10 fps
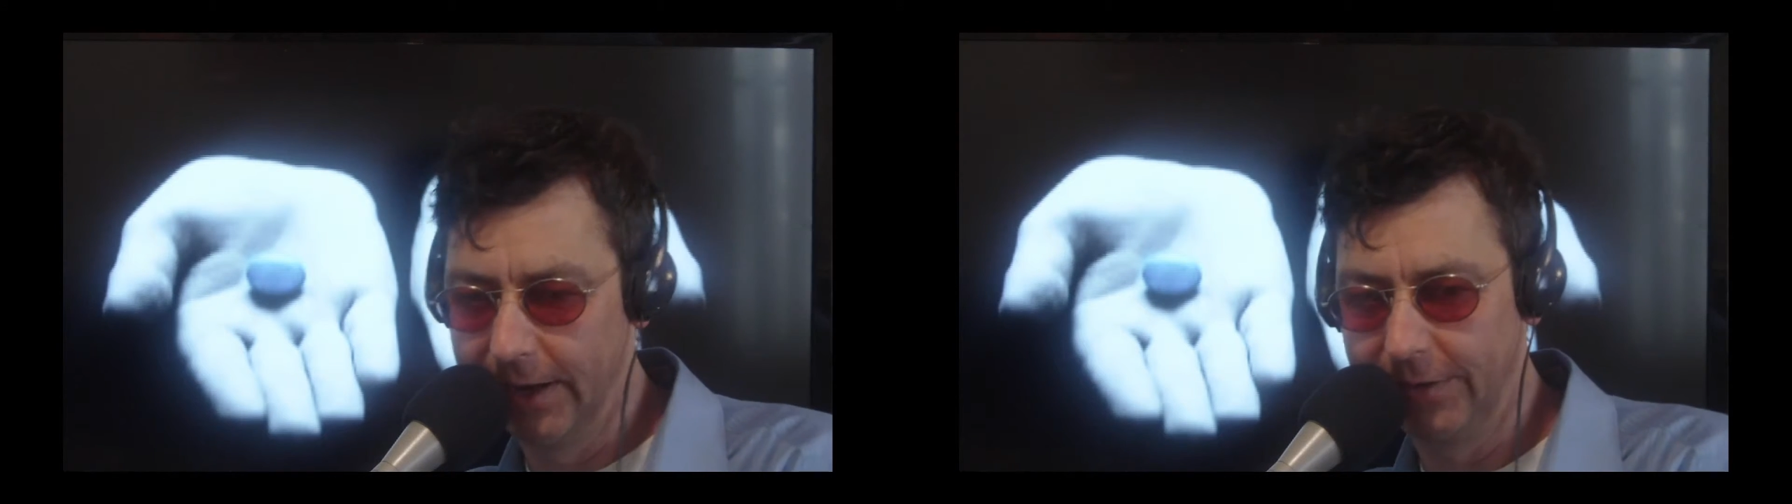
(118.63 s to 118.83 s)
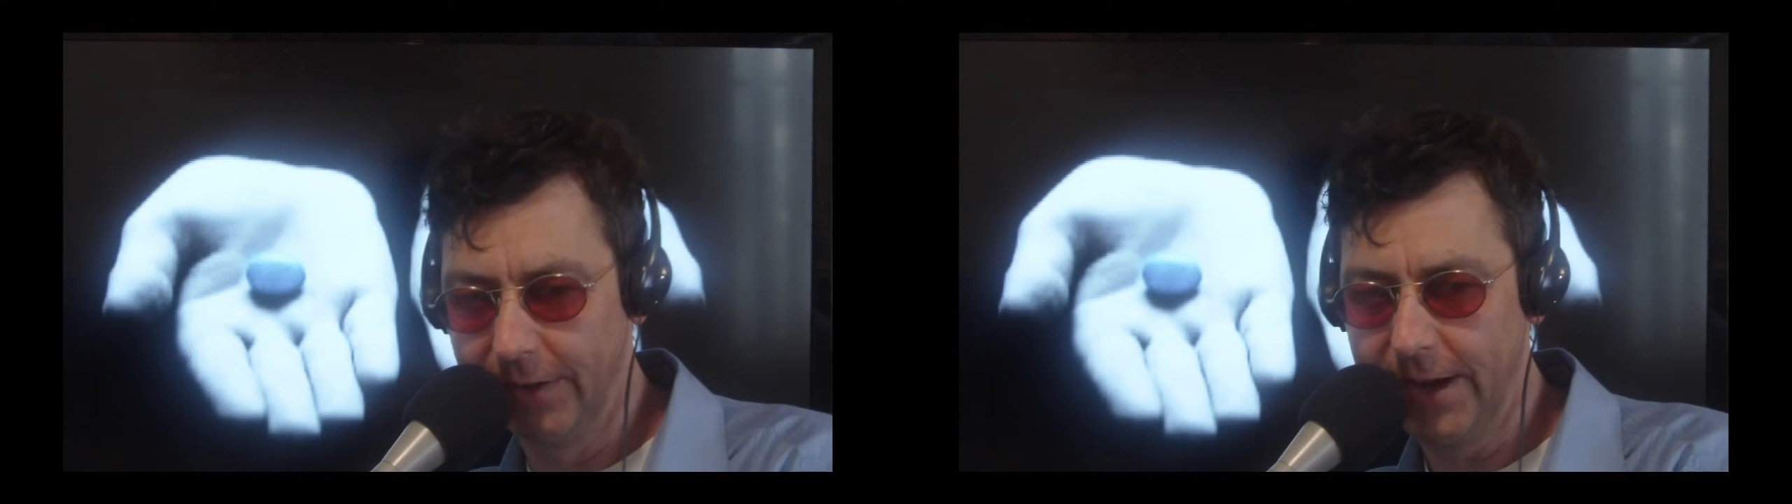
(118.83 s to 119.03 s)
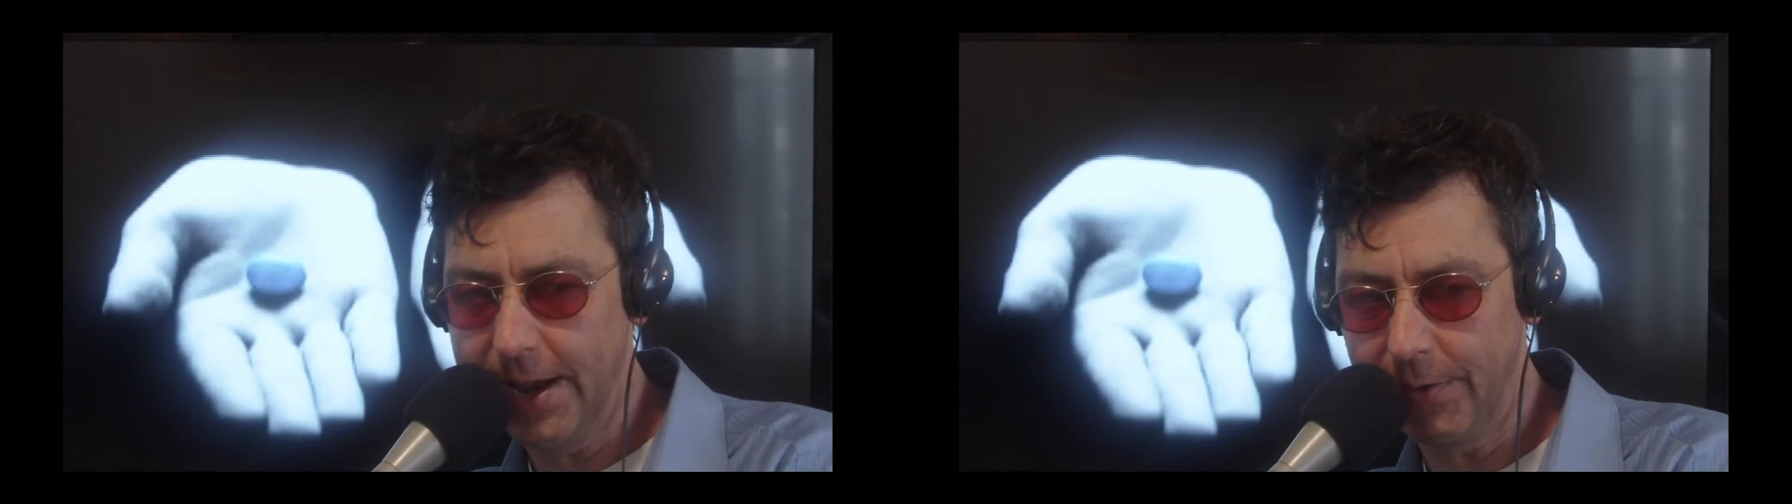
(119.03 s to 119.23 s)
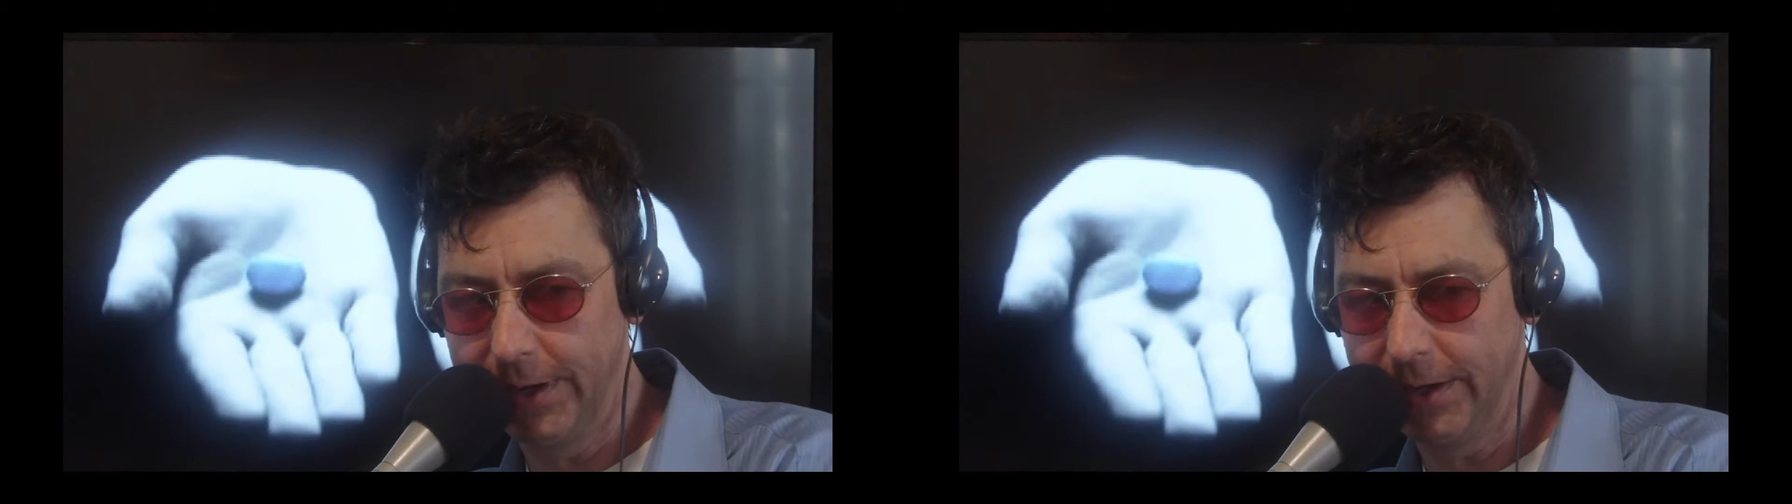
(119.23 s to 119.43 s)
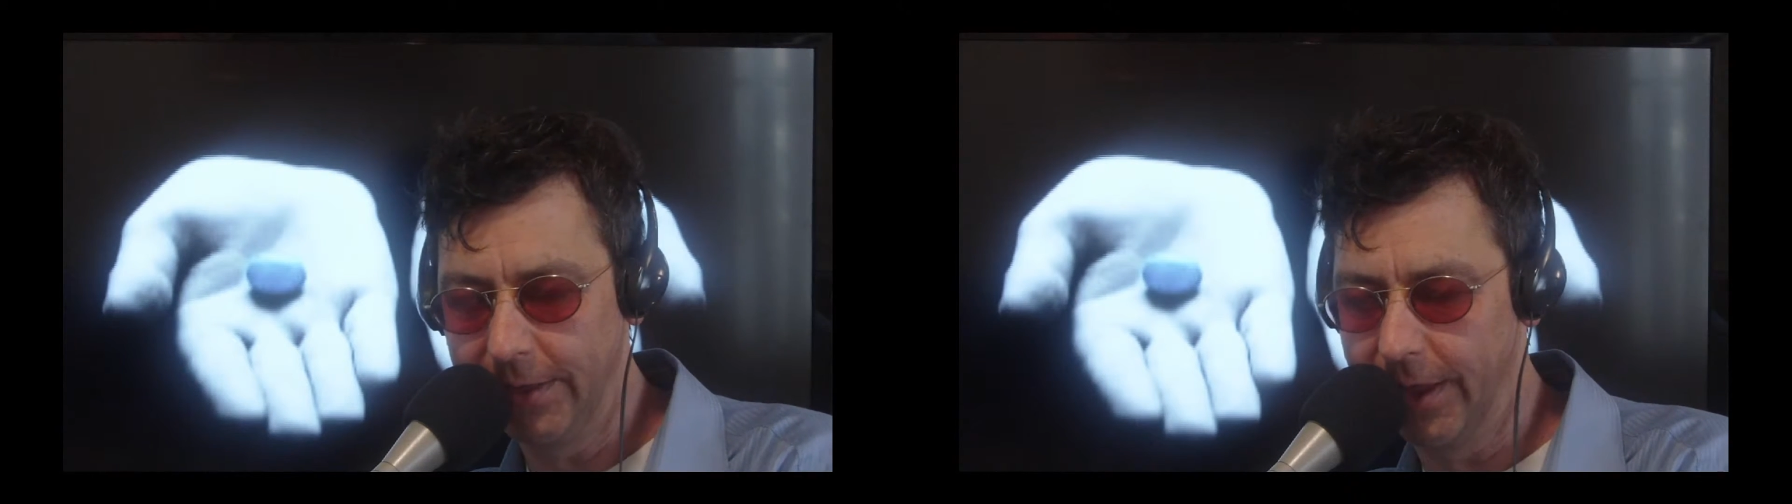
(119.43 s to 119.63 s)
And he said, yeah,
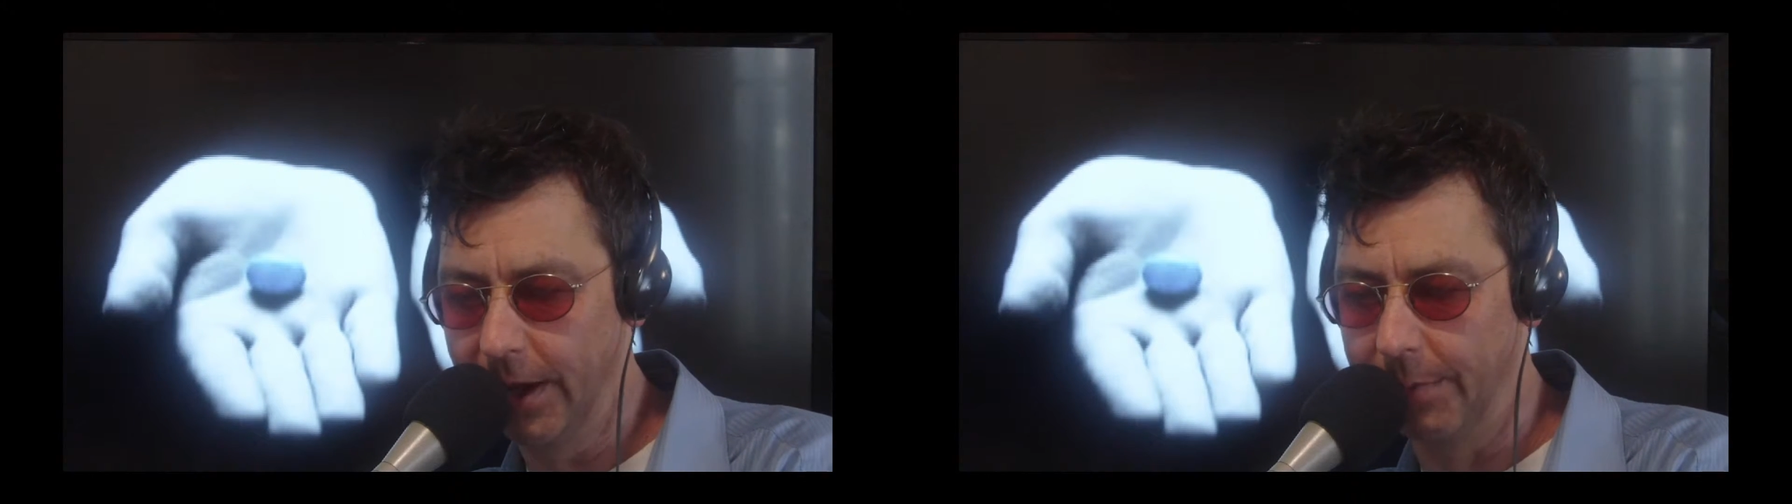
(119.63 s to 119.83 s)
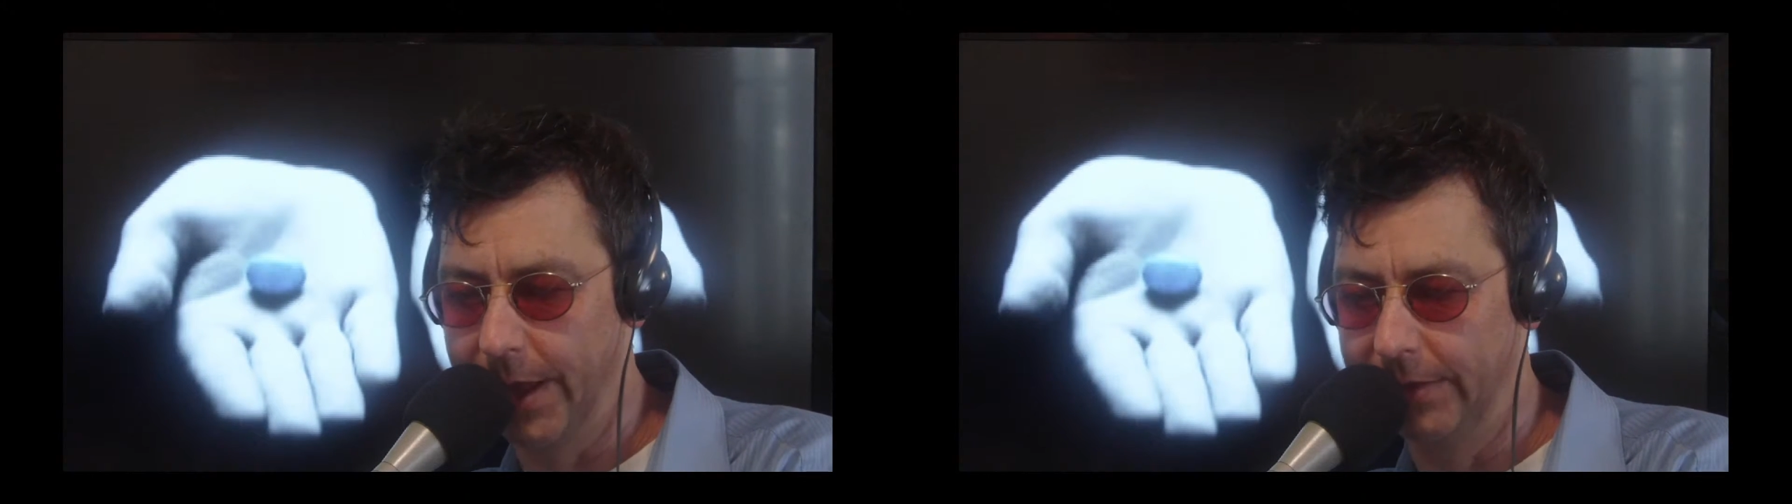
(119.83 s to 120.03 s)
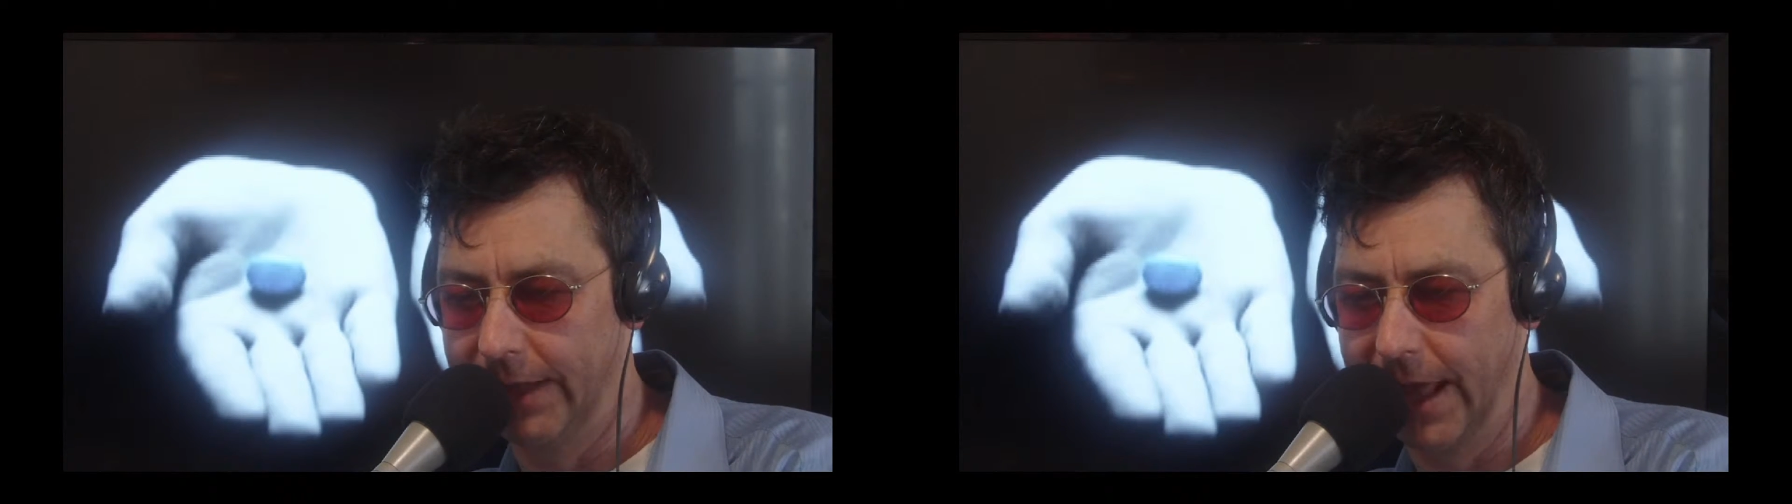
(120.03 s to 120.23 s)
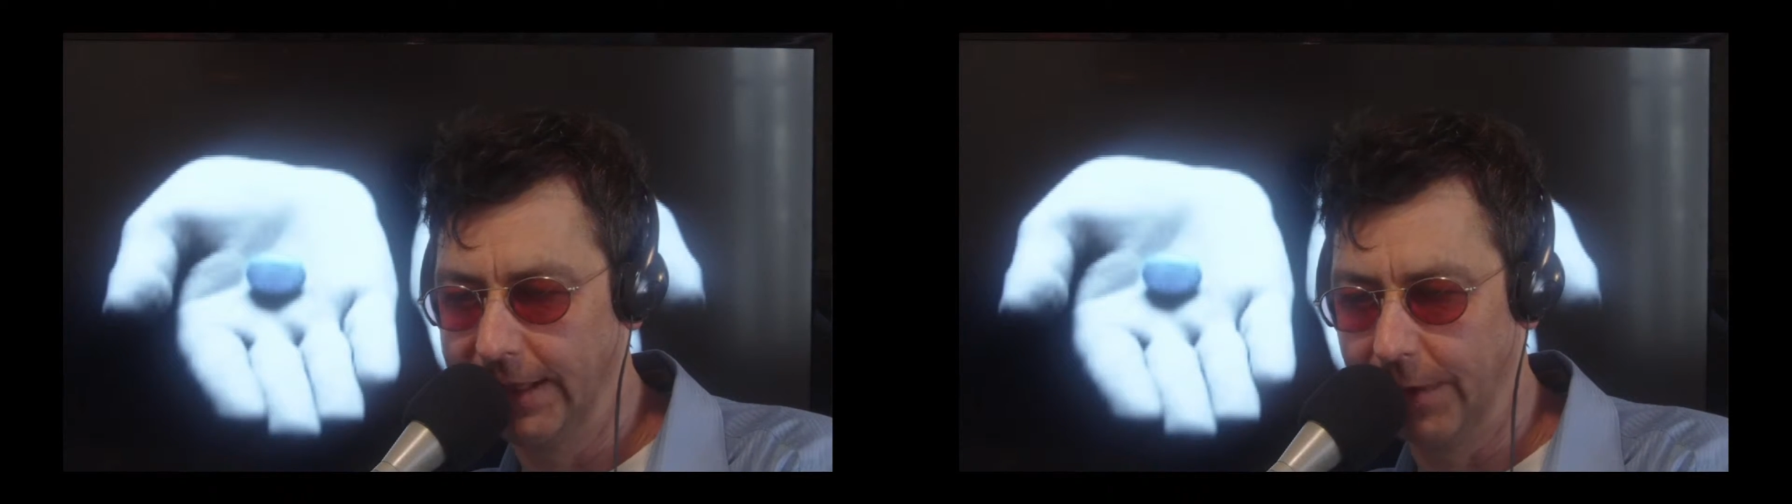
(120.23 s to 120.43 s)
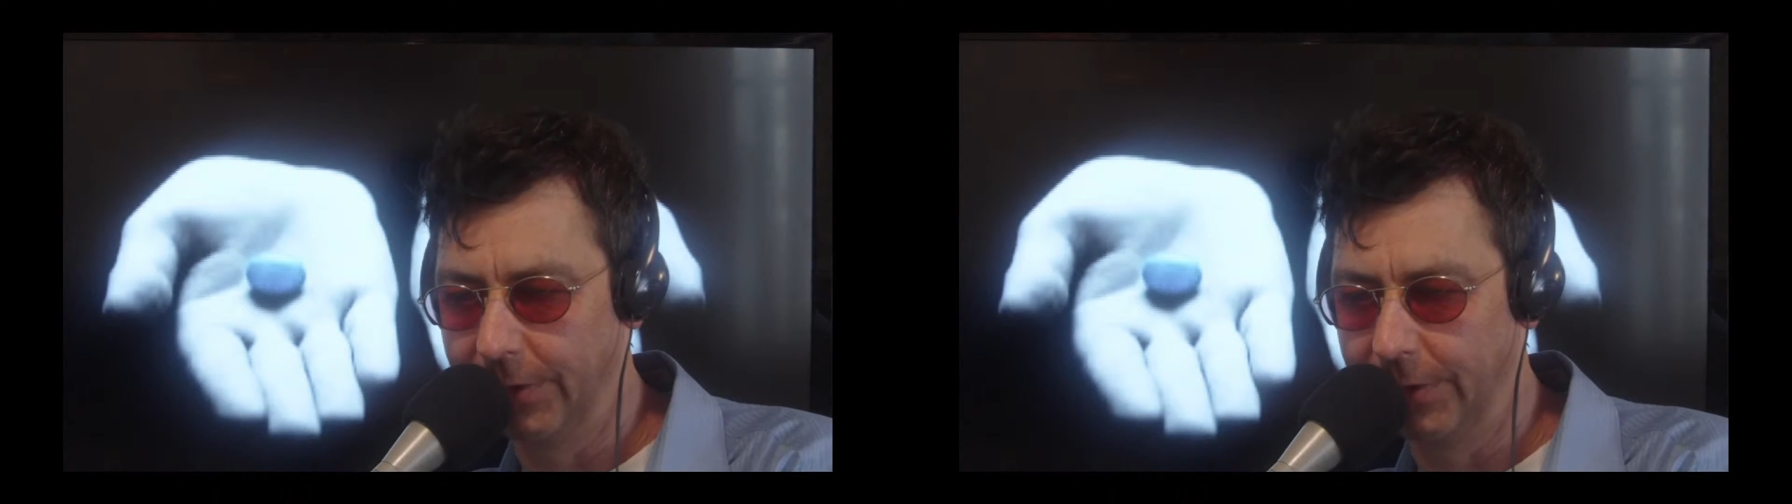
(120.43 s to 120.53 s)
we did think about that.